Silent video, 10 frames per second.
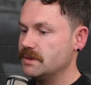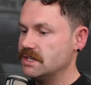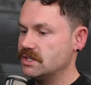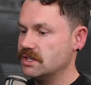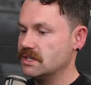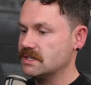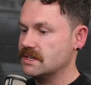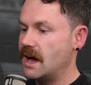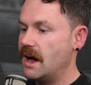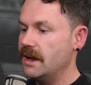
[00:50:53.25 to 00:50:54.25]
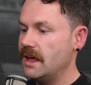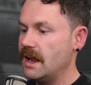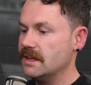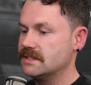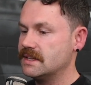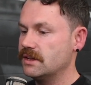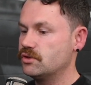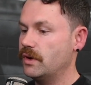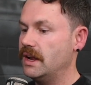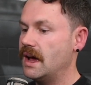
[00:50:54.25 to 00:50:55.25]
position to start and instead
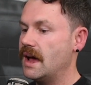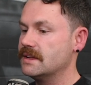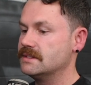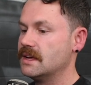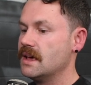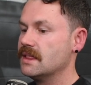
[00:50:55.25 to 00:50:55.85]
treat it as